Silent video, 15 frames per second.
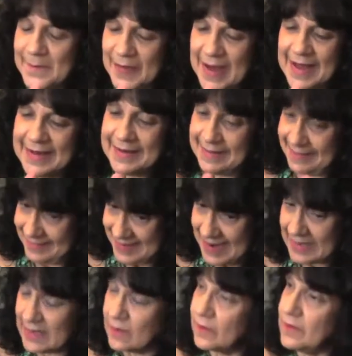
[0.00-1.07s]
But
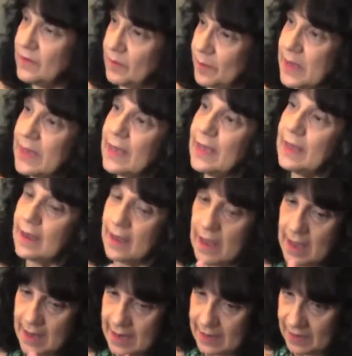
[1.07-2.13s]
technically speaking,
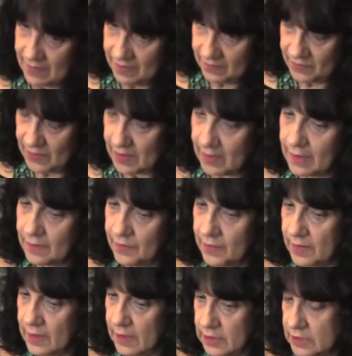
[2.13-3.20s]

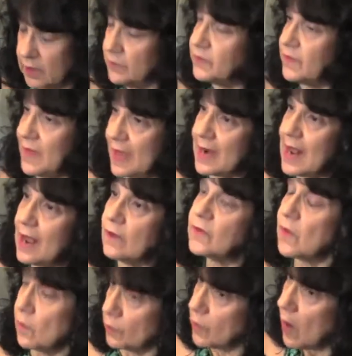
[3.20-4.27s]
the adults in that
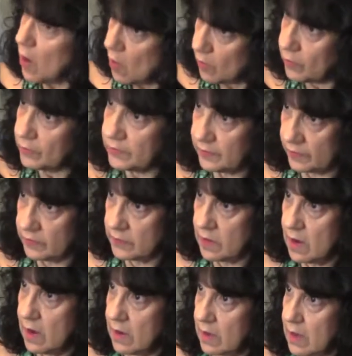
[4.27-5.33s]
household owned the dog.